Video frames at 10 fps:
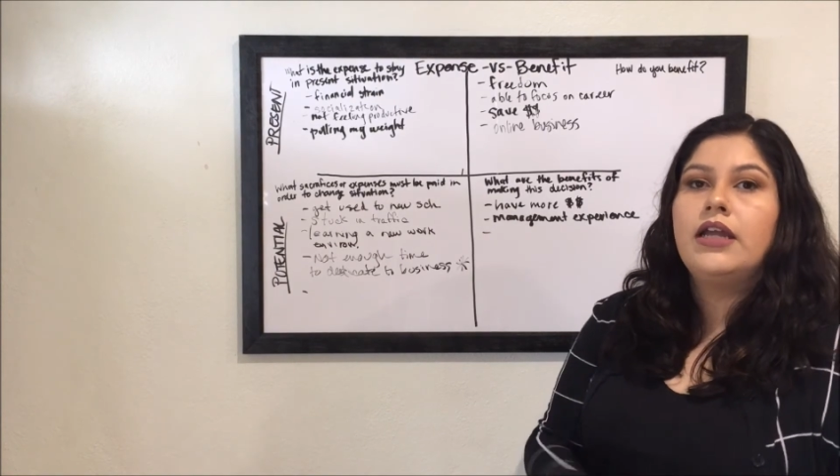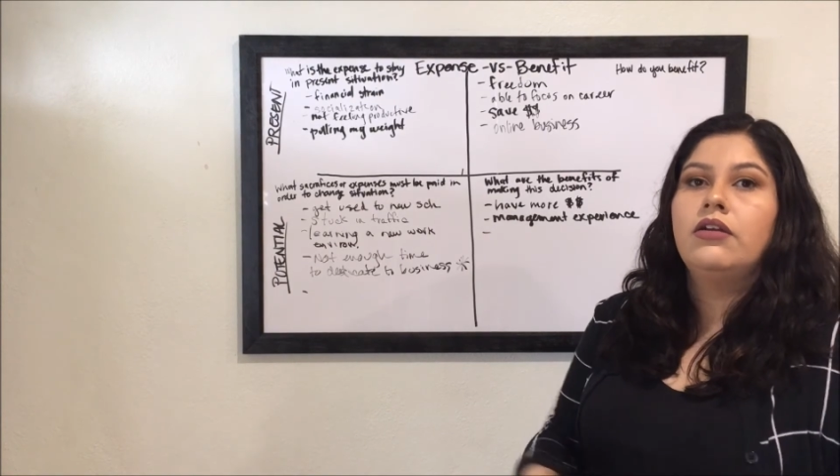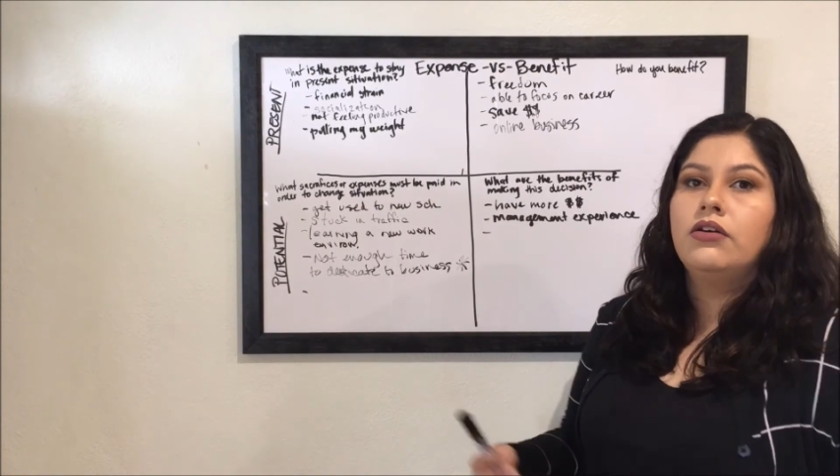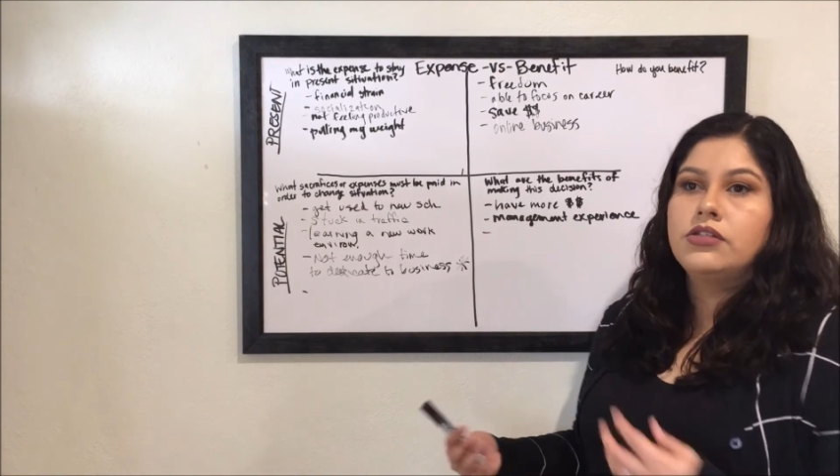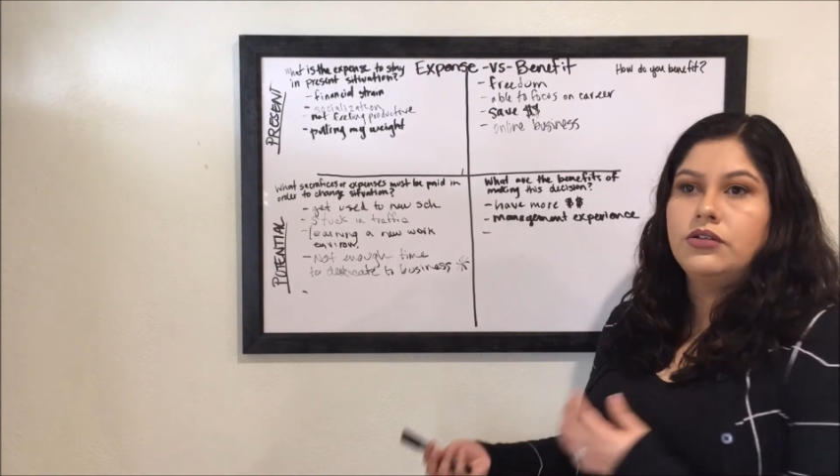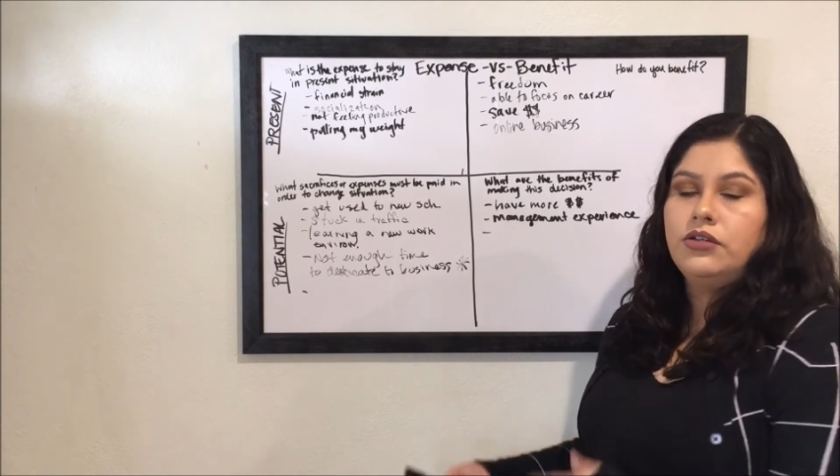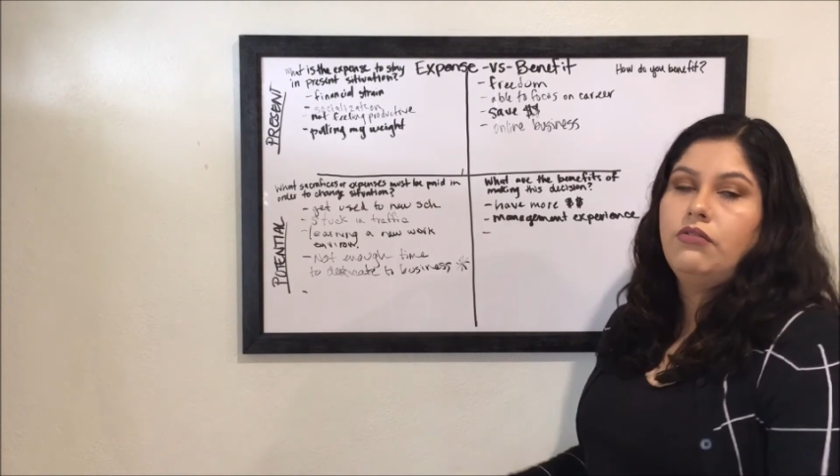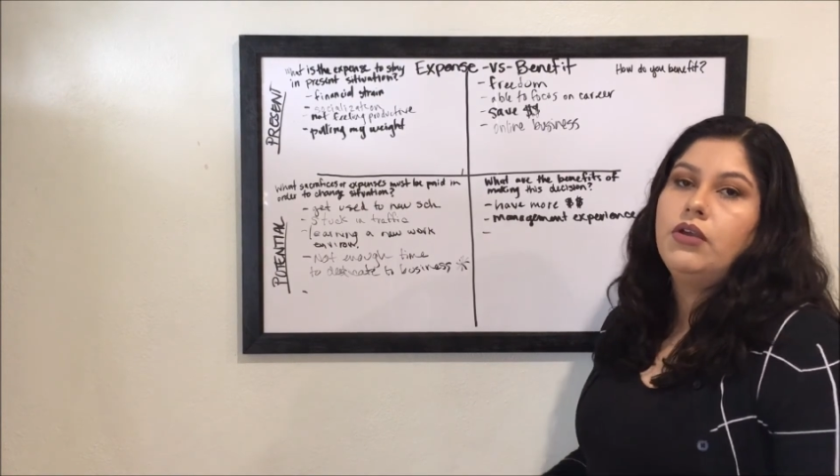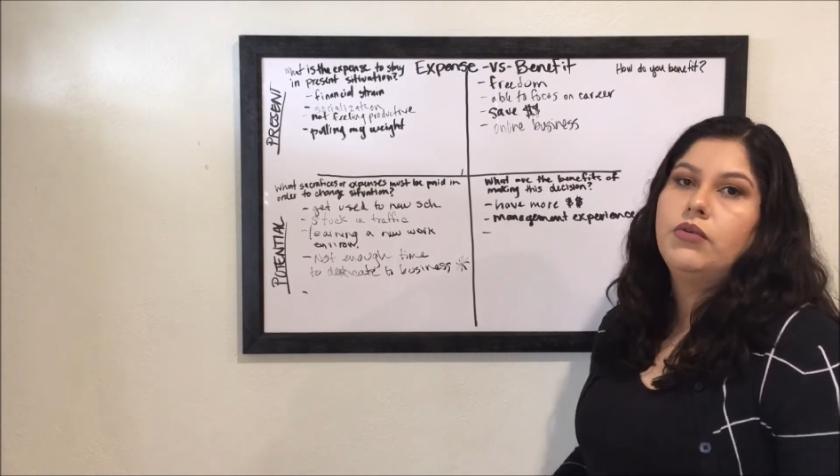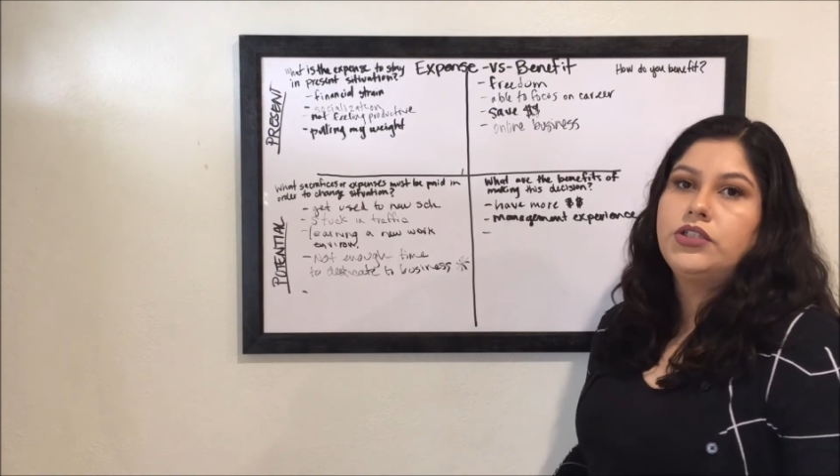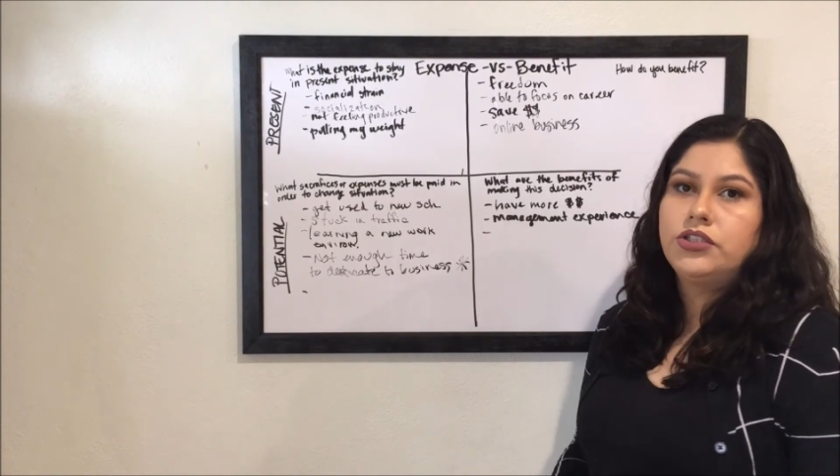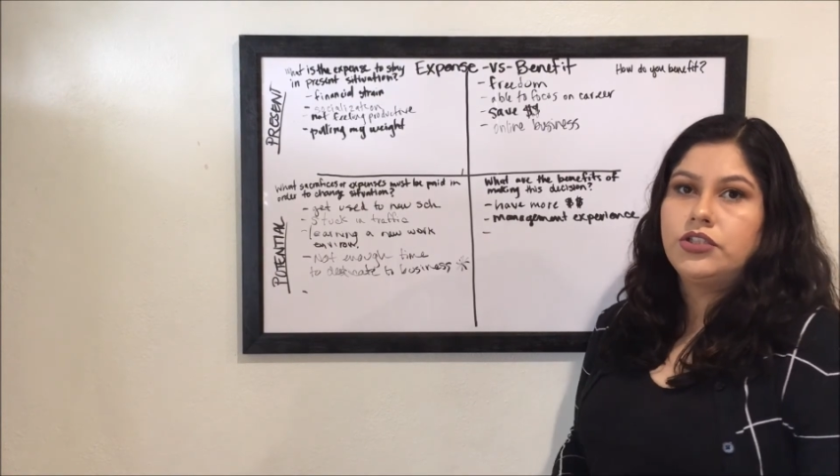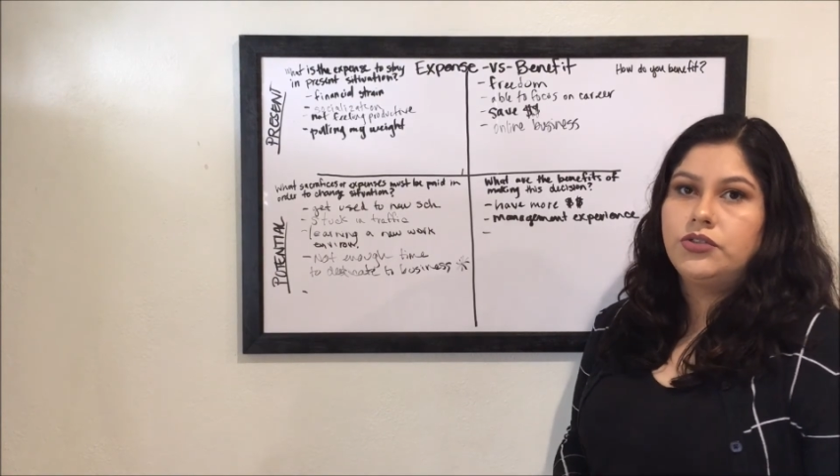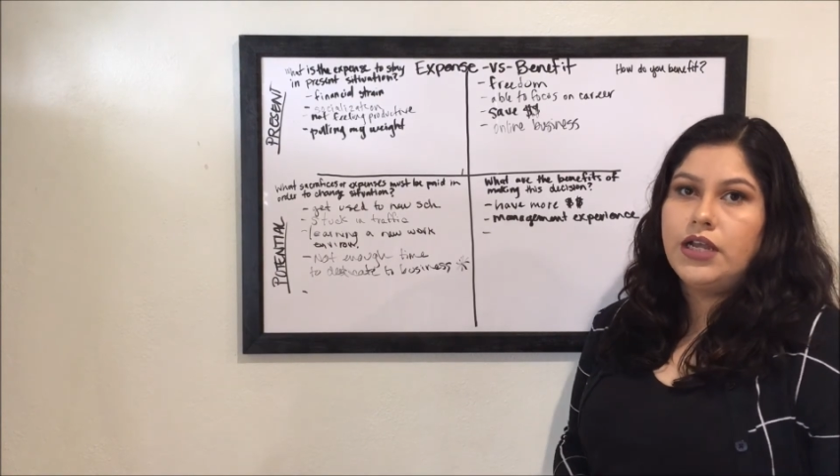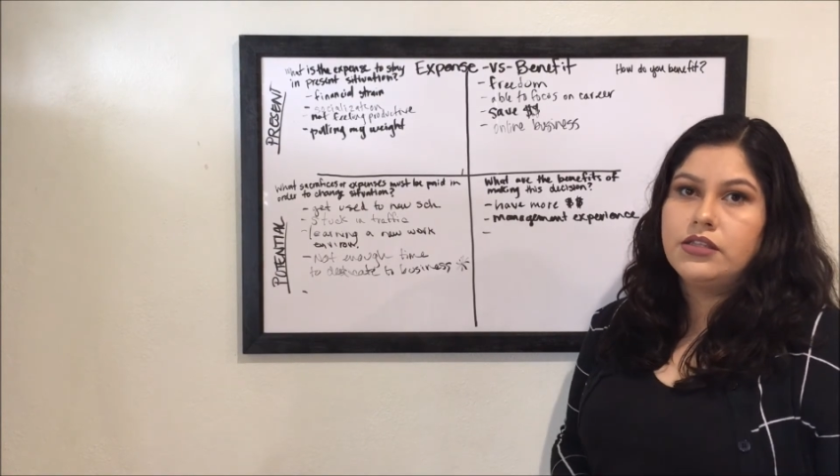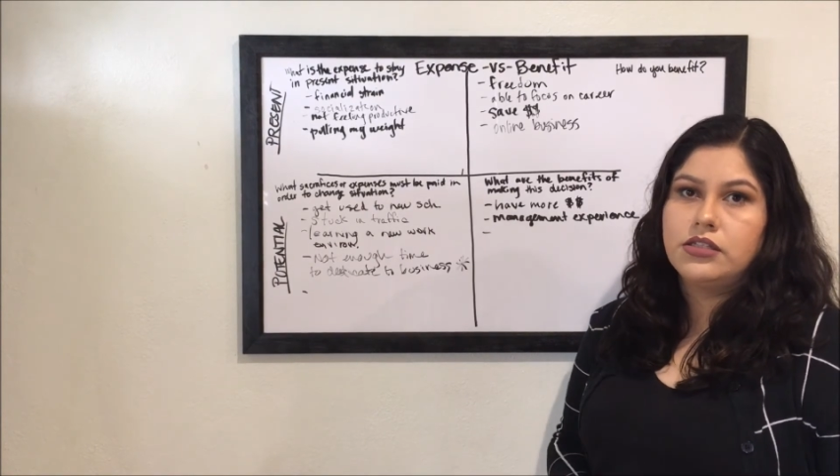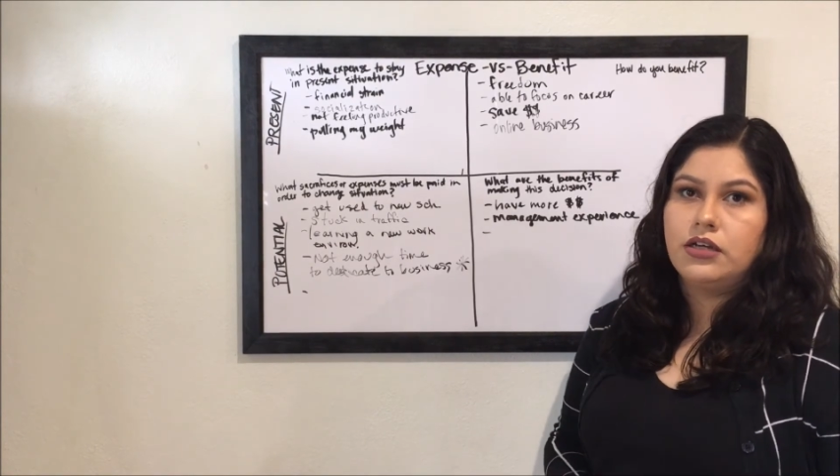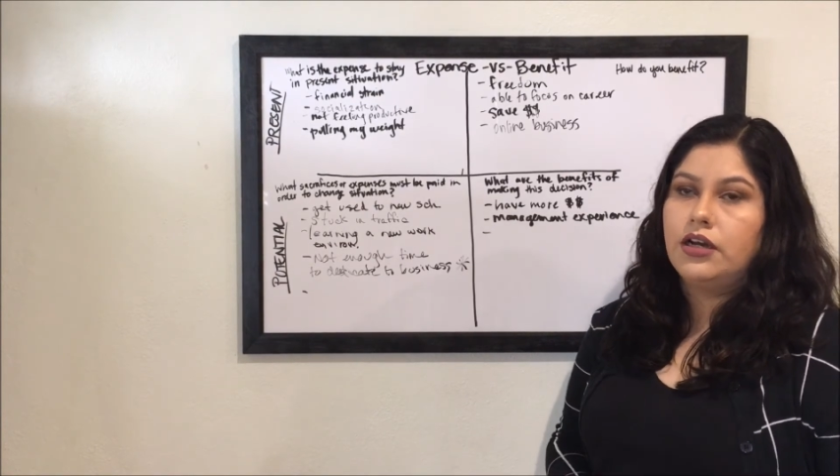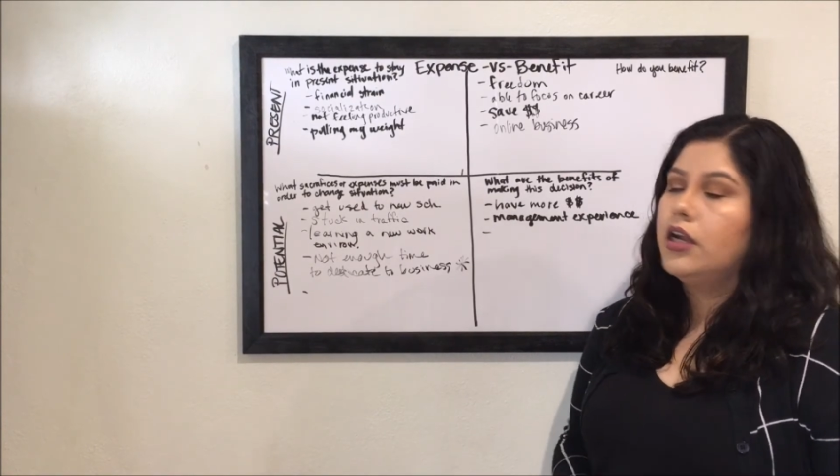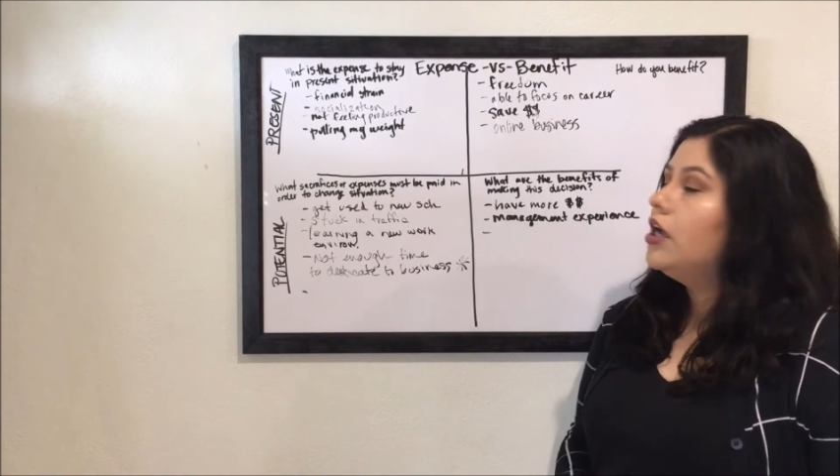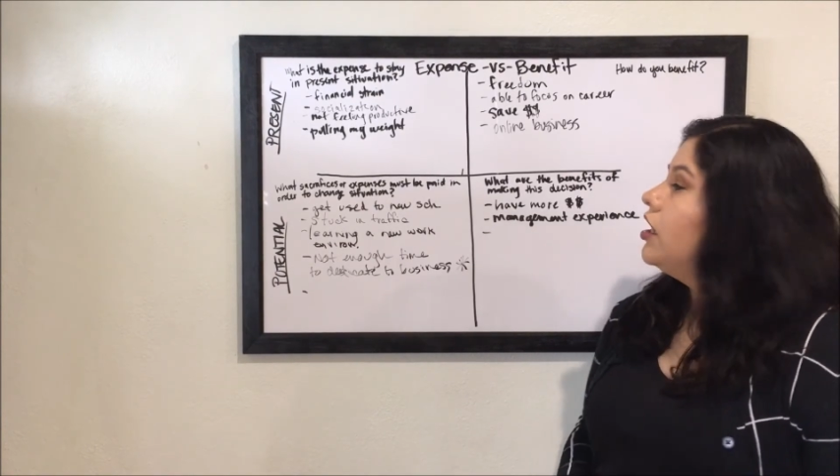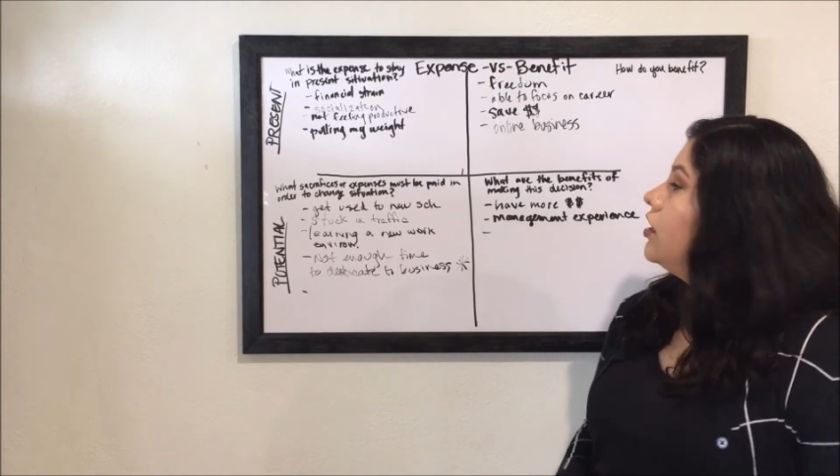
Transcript: and also knowing what your strengths are.